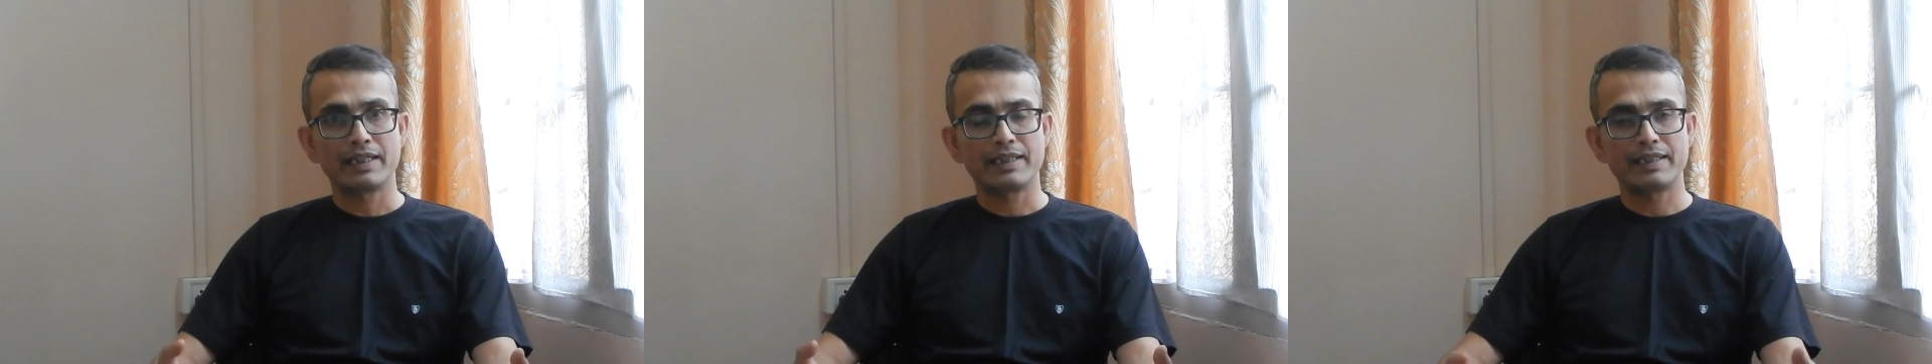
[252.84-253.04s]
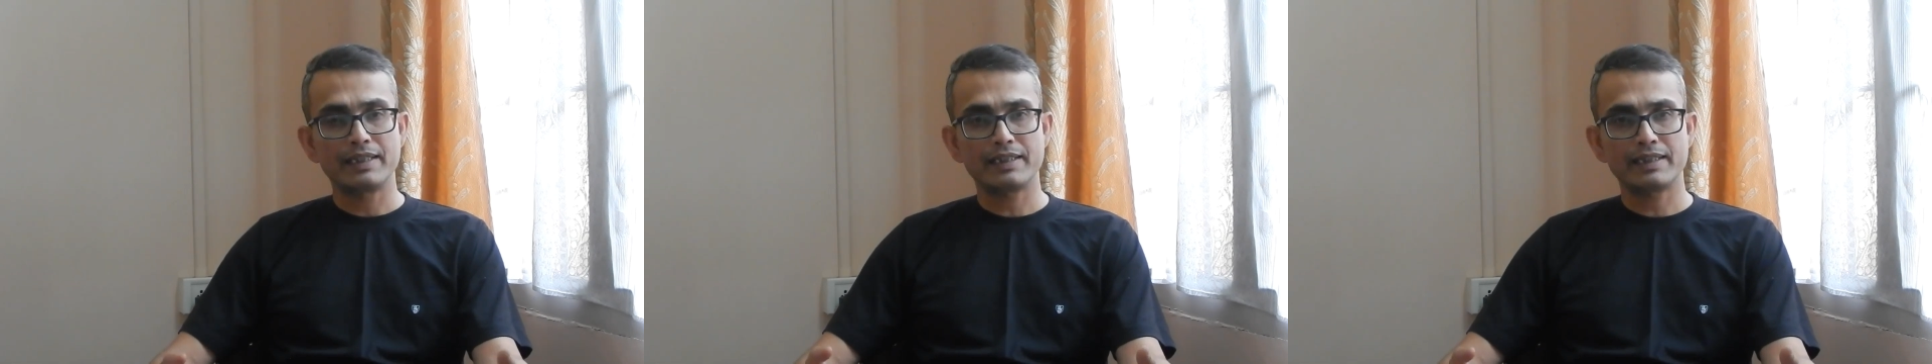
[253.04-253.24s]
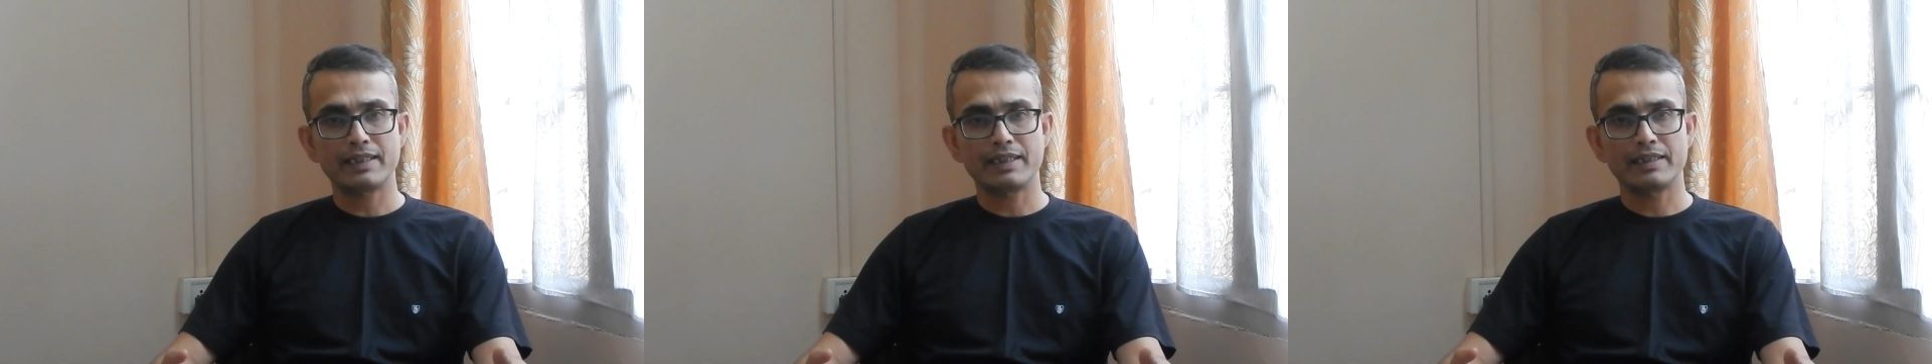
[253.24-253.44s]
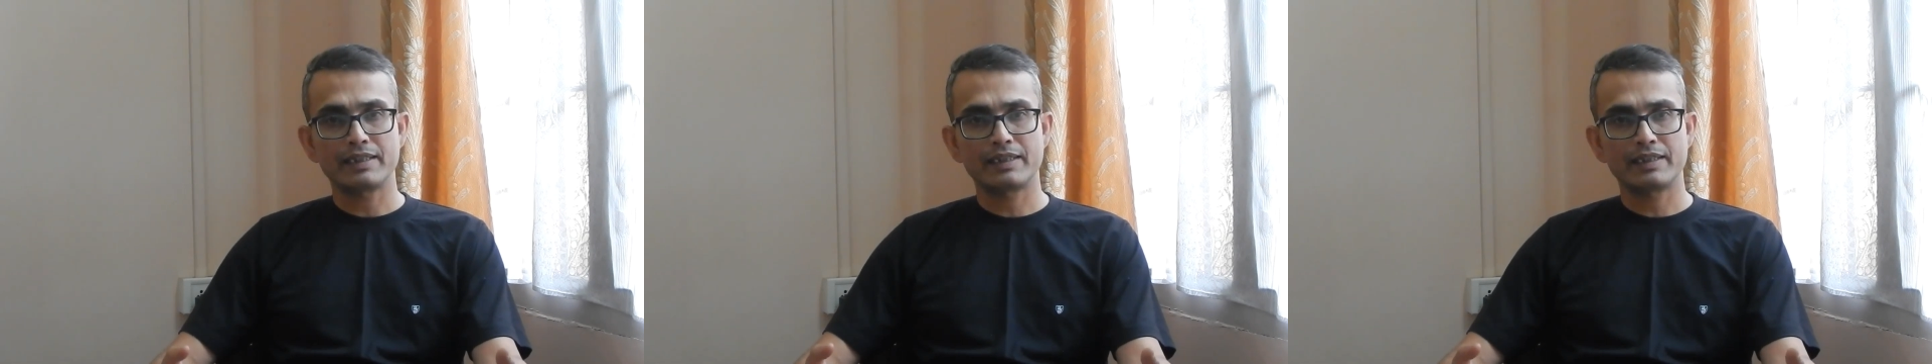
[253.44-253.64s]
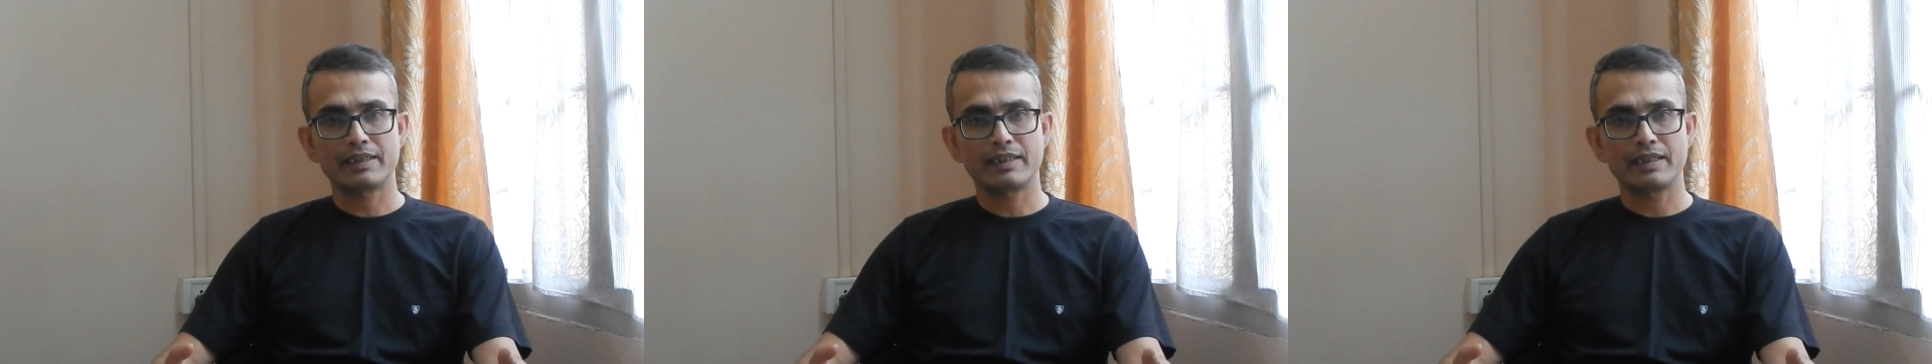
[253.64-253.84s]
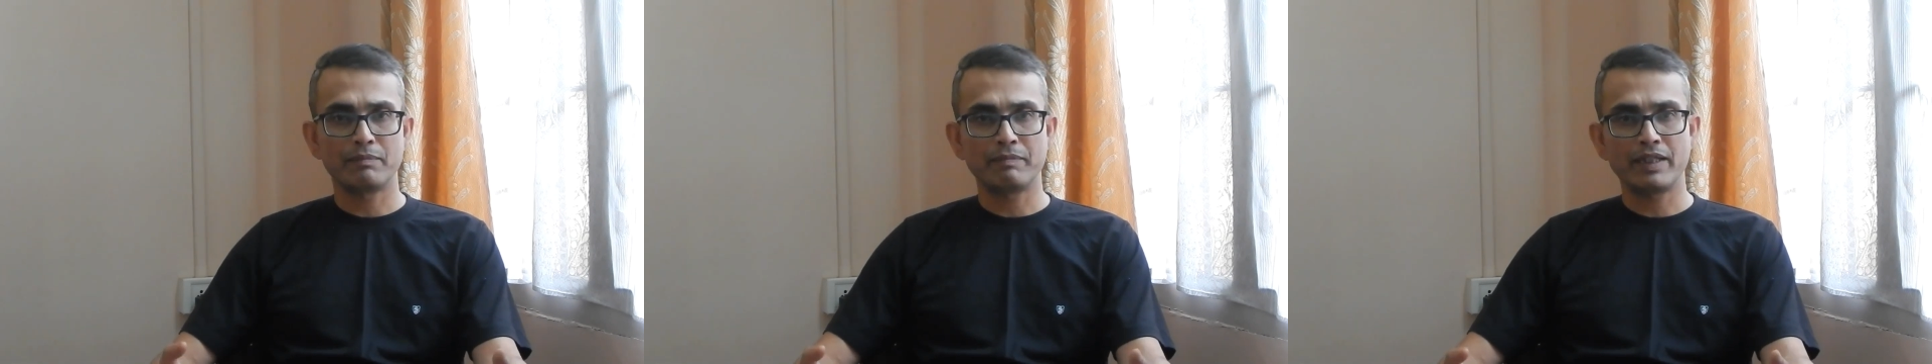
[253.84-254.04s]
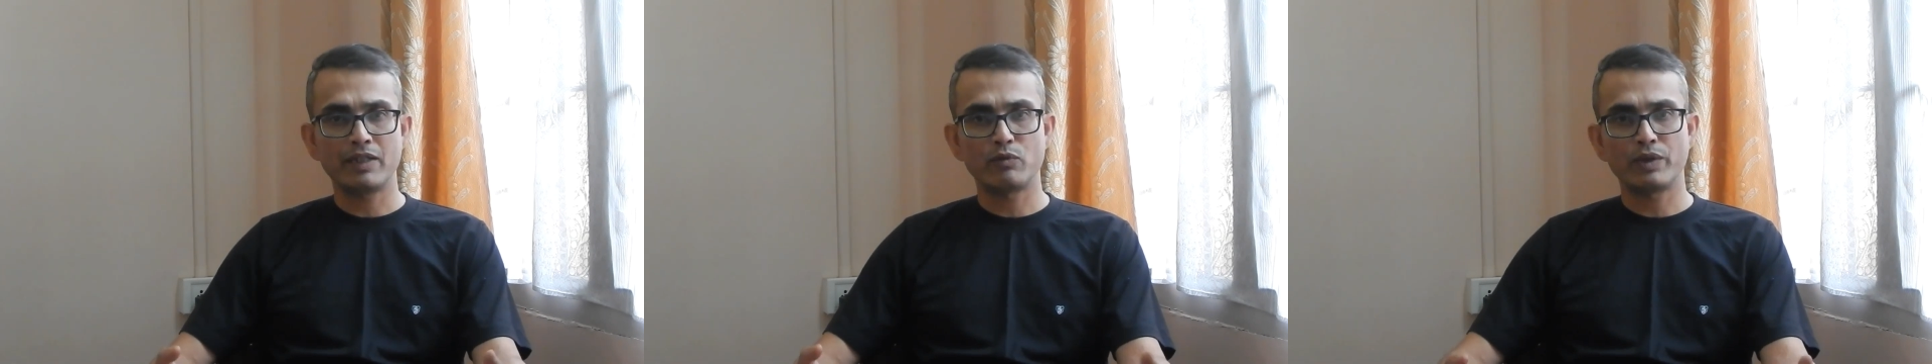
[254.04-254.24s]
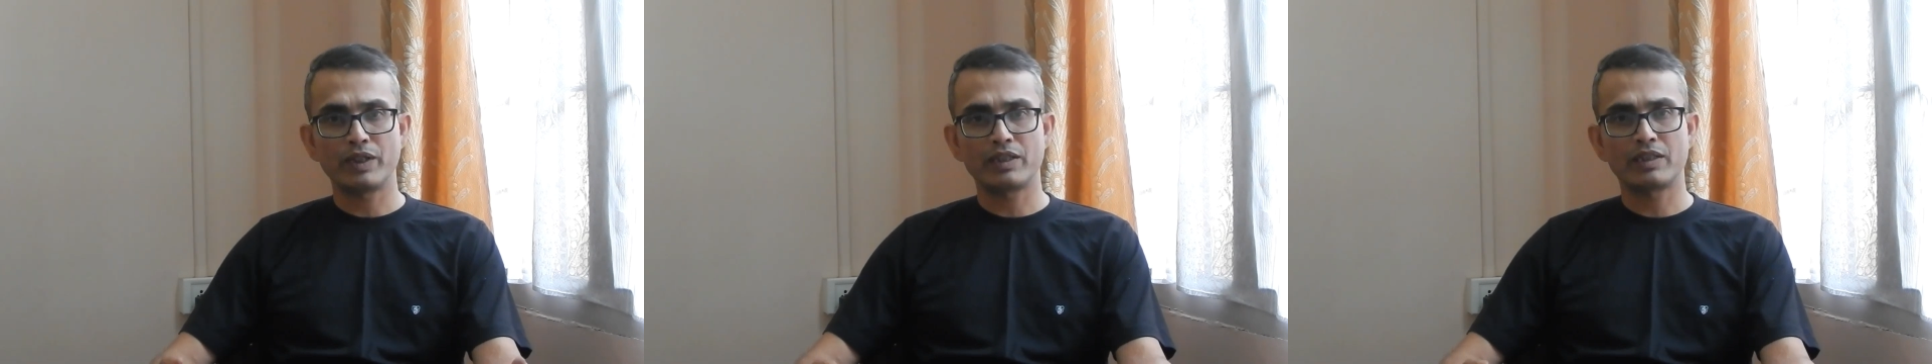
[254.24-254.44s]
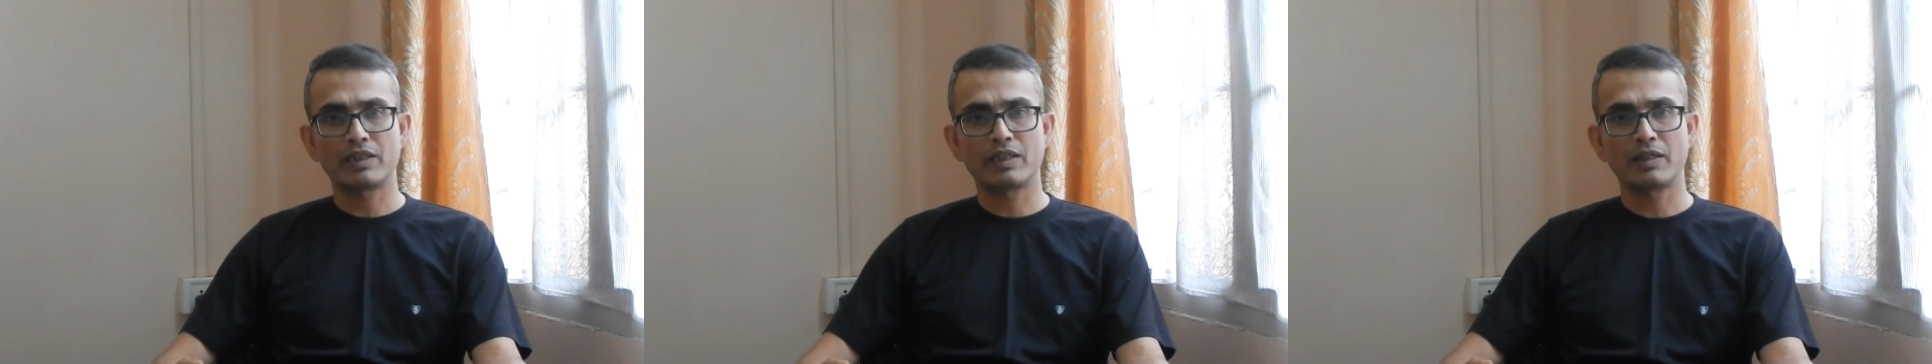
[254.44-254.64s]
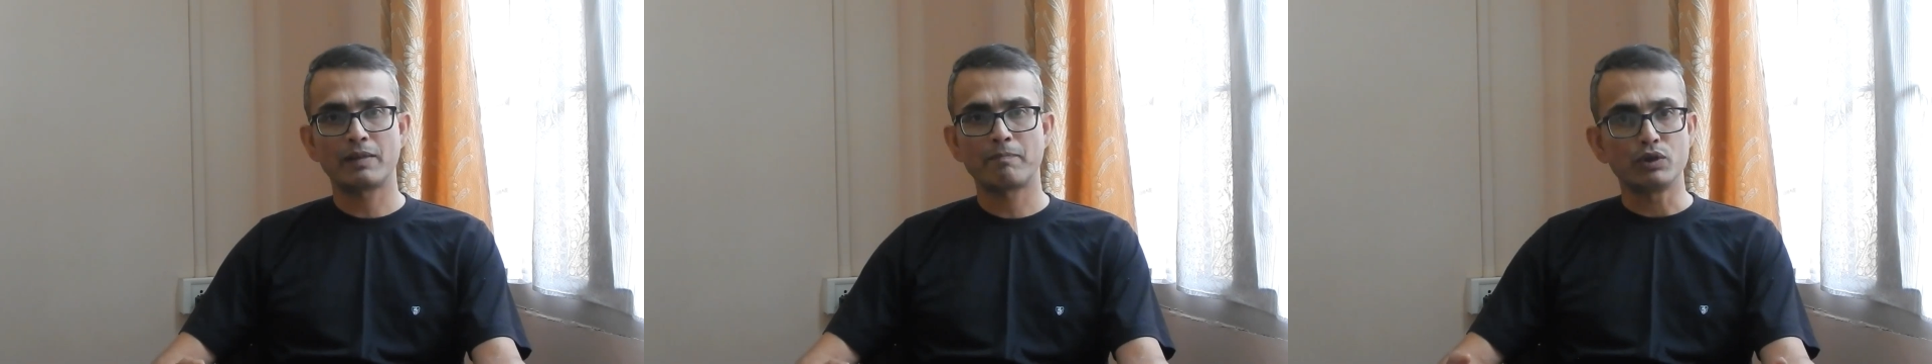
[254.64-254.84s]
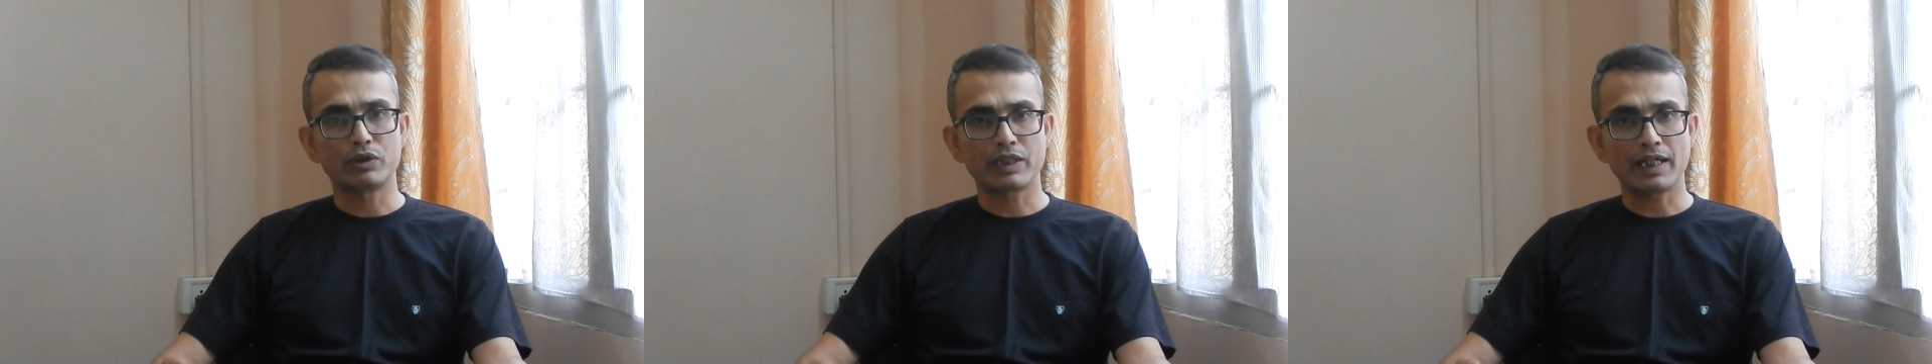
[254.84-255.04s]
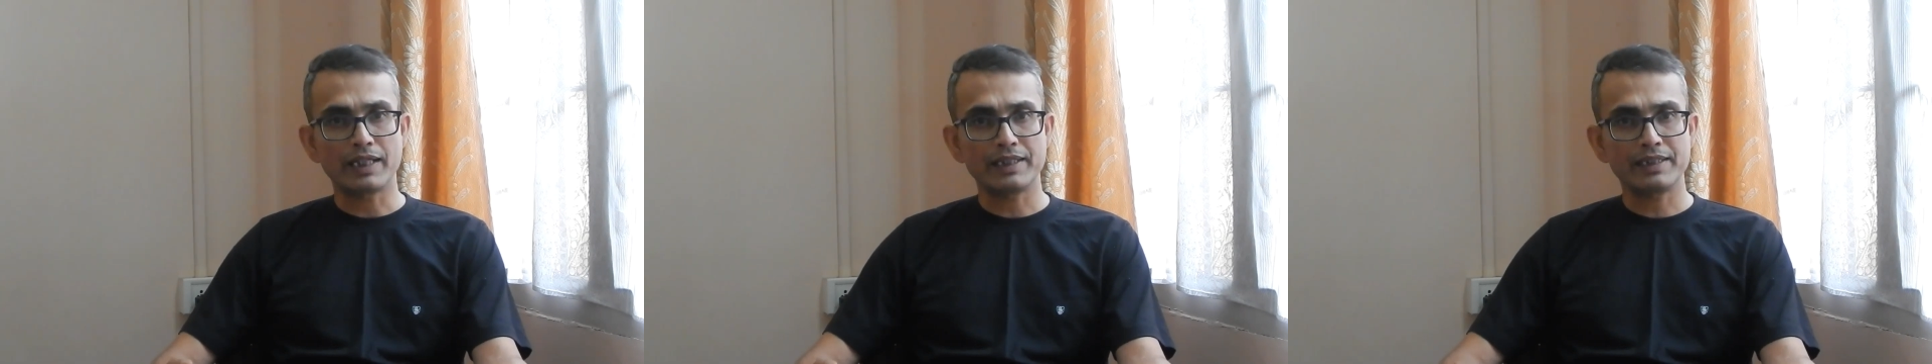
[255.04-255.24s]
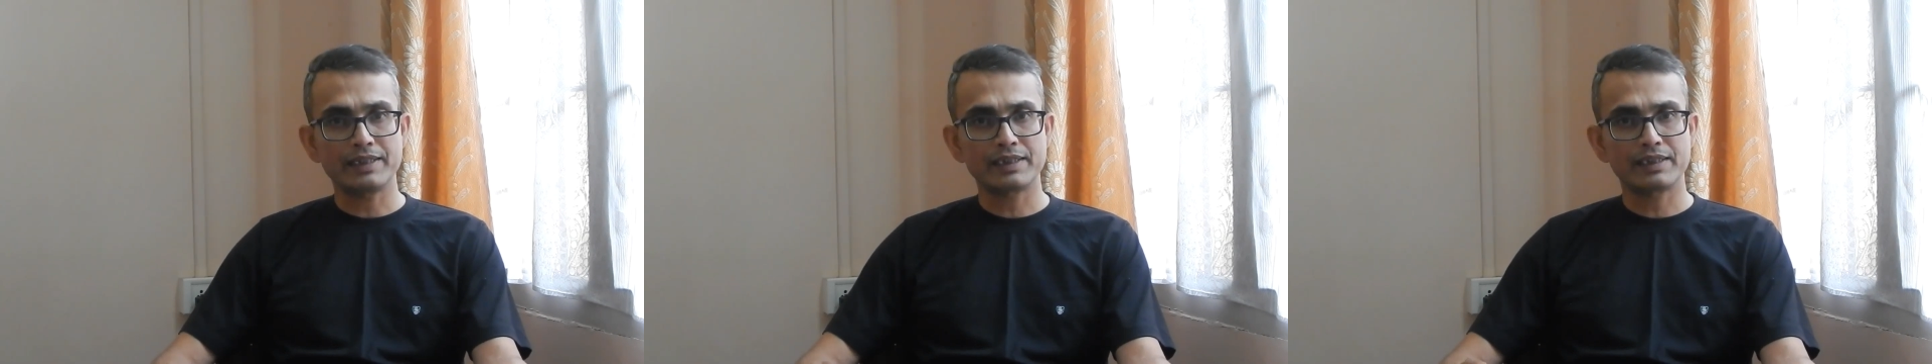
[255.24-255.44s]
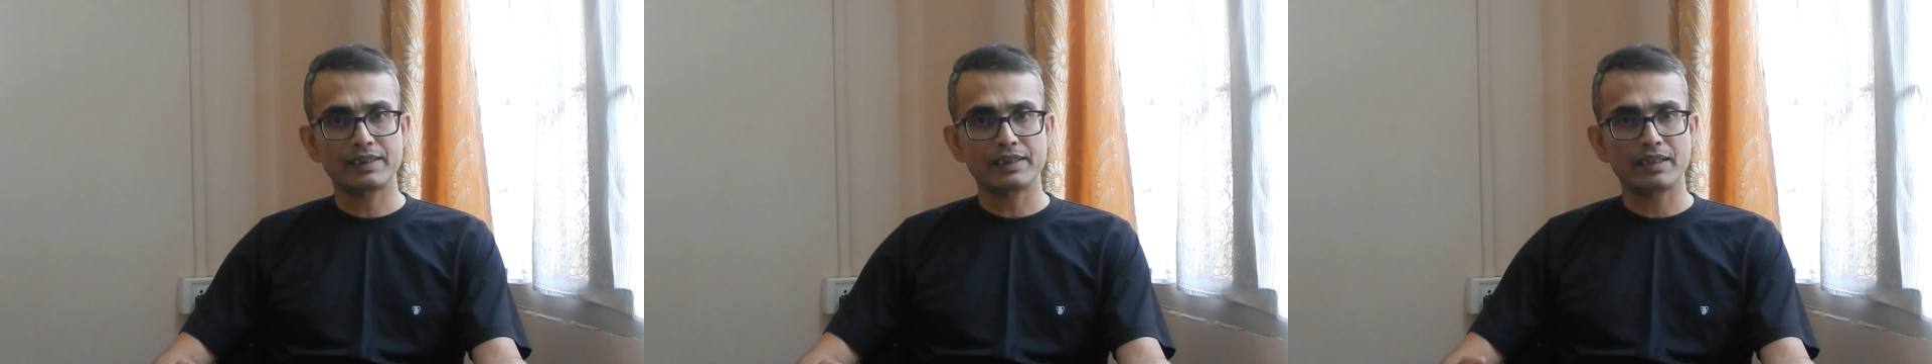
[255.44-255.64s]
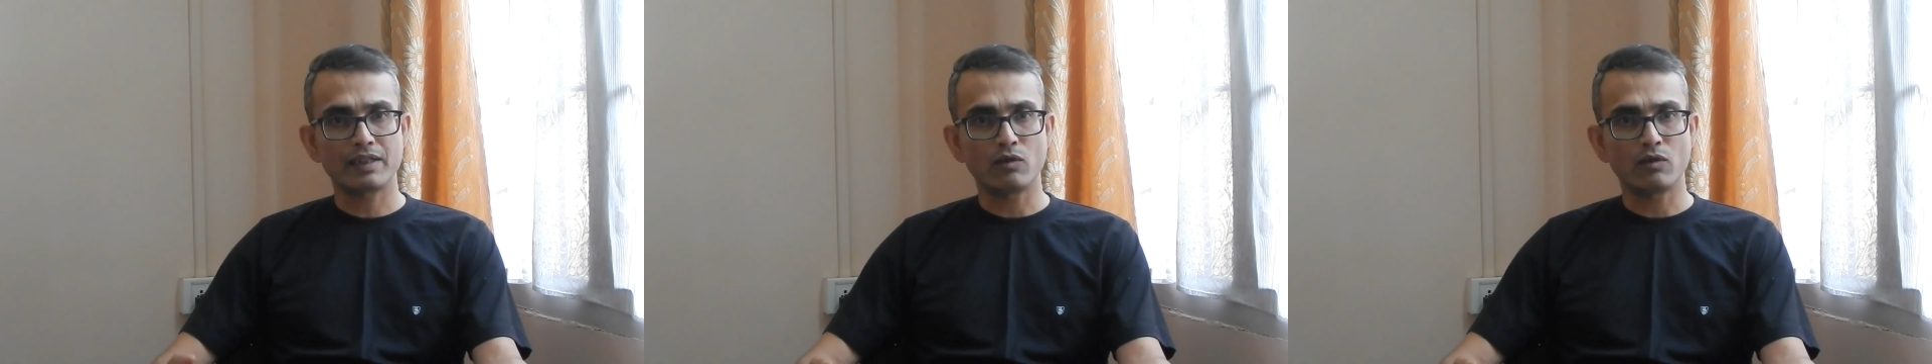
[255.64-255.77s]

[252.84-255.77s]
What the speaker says: this is made with Bhutanese